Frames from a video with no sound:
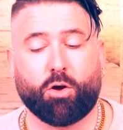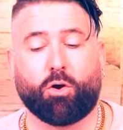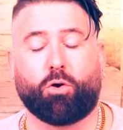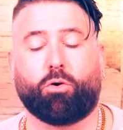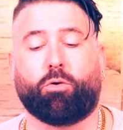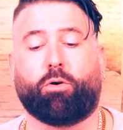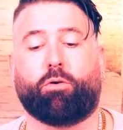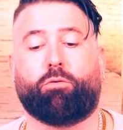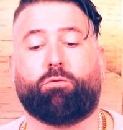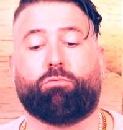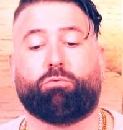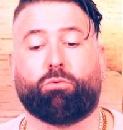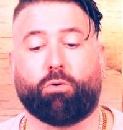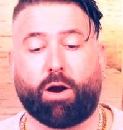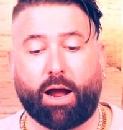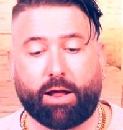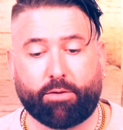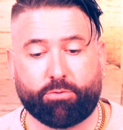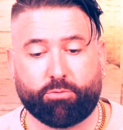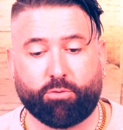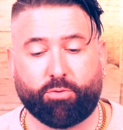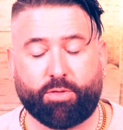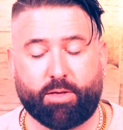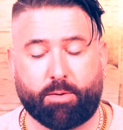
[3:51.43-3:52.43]
We're
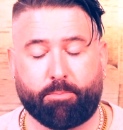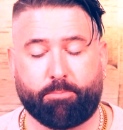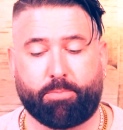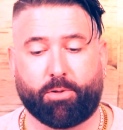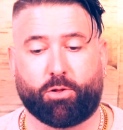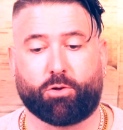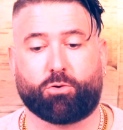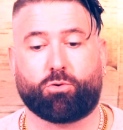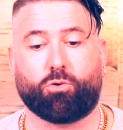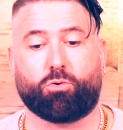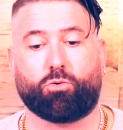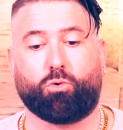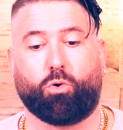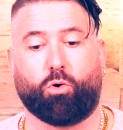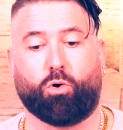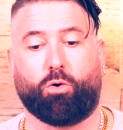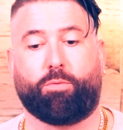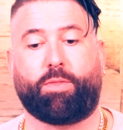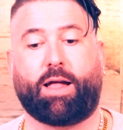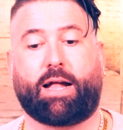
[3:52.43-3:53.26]
right through the umbilical cord.